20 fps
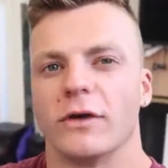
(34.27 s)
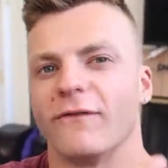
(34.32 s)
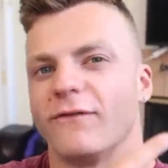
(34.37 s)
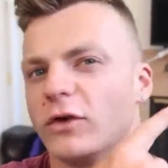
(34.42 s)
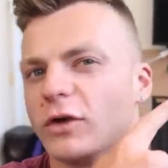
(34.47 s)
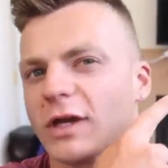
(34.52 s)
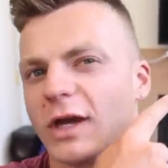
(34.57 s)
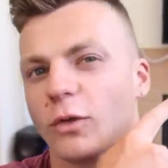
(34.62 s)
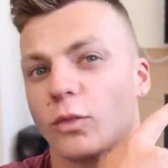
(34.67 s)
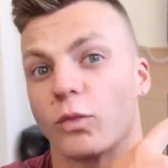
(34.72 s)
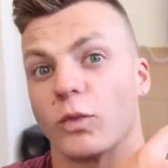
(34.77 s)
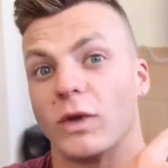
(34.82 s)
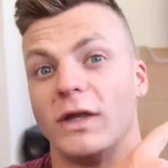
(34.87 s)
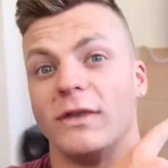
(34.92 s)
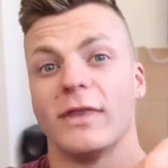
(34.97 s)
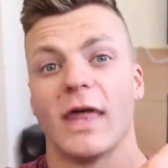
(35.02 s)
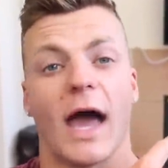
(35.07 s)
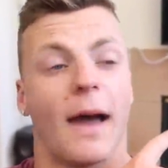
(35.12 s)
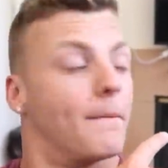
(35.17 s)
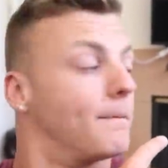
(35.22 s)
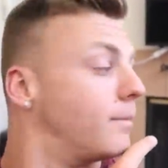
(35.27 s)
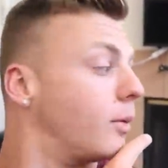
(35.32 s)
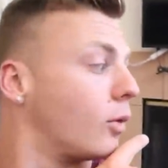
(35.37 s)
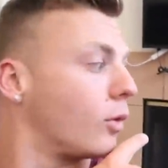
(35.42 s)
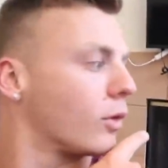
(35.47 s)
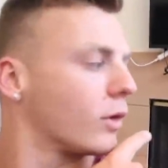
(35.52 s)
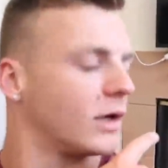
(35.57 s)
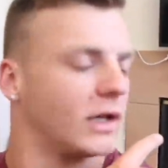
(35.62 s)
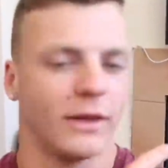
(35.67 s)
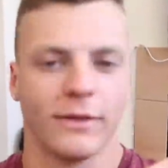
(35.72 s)
And if you can read that
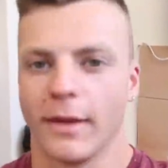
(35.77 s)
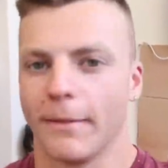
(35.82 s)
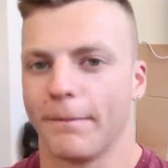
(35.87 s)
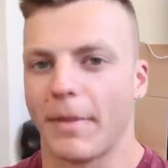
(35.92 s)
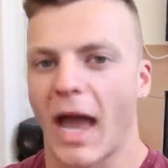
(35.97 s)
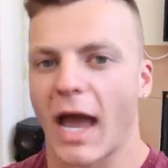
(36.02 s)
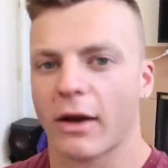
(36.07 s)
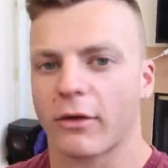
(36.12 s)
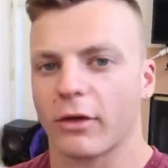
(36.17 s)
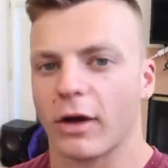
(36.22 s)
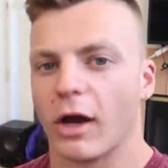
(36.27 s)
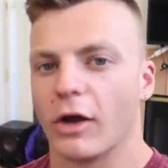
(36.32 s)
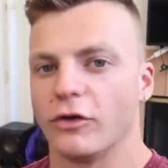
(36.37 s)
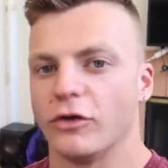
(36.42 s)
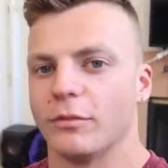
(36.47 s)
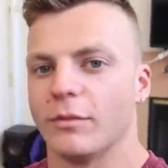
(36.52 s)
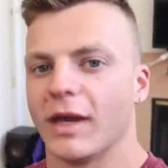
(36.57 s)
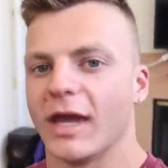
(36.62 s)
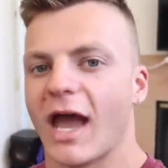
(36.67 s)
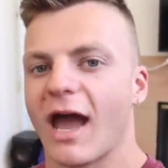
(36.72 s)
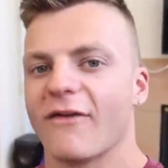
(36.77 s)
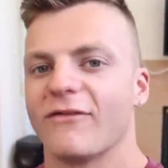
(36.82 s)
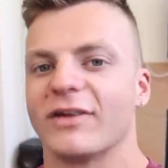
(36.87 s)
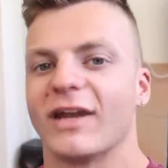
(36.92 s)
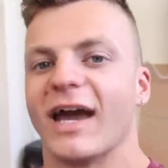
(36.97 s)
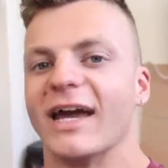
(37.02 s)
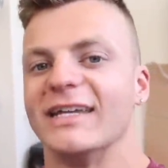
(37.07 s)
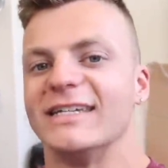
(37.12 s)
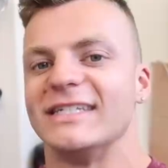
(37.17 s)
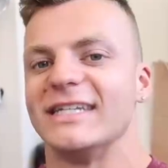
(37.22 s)
board in the background, you may have
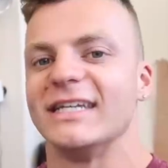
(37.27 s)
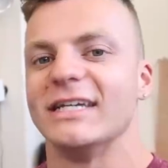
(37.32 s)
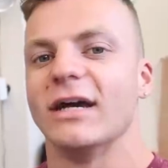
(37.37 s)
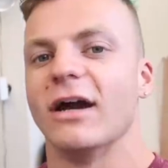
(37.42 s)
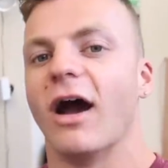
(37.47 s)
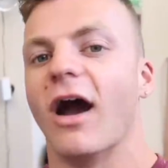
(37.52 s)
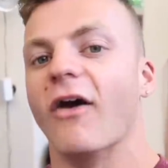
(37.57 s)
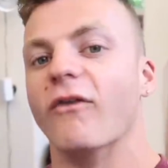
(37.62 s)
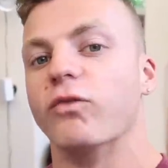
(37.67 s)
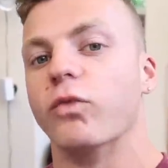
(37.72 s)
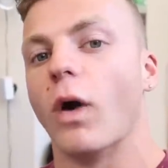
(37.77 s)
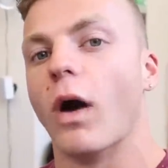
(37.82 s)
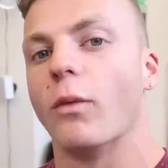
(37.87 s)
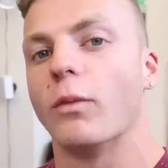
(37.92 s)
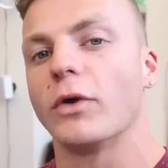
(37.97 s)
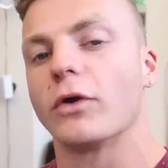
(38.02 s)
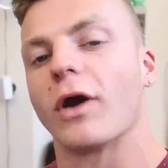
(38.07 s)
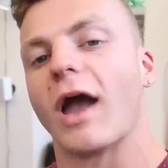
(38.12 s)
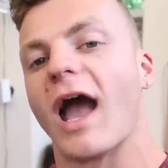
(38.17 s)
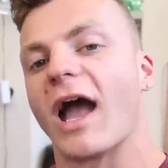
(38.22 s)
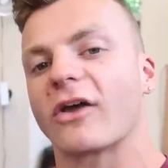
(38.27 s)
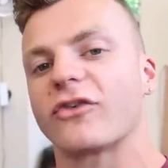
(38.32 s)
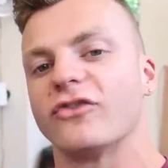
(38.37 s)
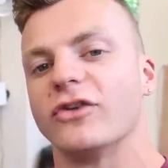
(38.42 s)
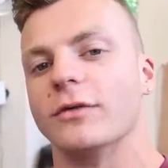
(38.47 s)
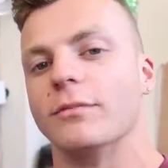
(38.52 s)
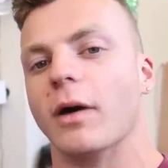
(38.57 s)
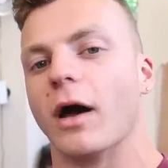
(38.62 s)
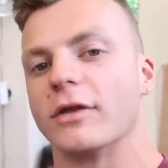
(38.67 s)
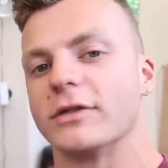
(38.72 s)
an idea of what we are
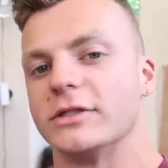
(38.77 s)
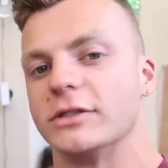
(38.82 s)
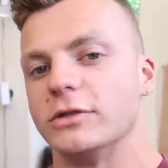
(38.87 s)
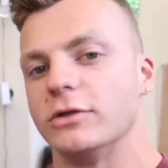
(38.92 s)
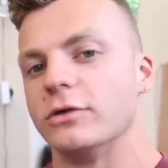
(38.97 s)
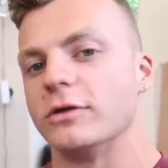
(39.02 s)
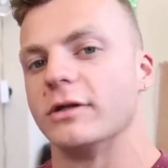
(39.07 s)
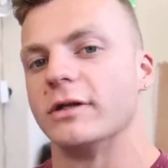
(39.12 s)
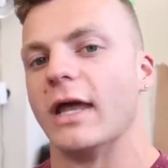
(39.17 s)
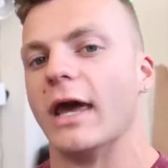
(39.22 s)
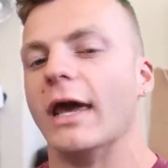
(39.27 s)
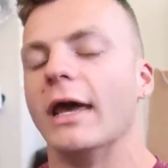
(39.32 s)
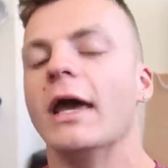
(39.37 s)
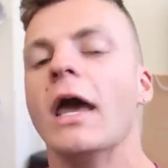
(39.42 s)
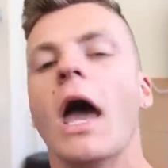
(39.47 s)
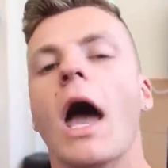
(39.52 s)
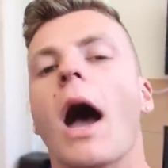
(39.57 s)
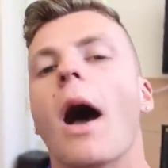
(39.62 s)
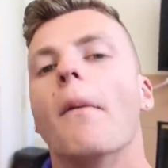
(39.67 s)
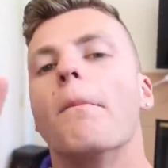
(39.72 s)
actually about to do today.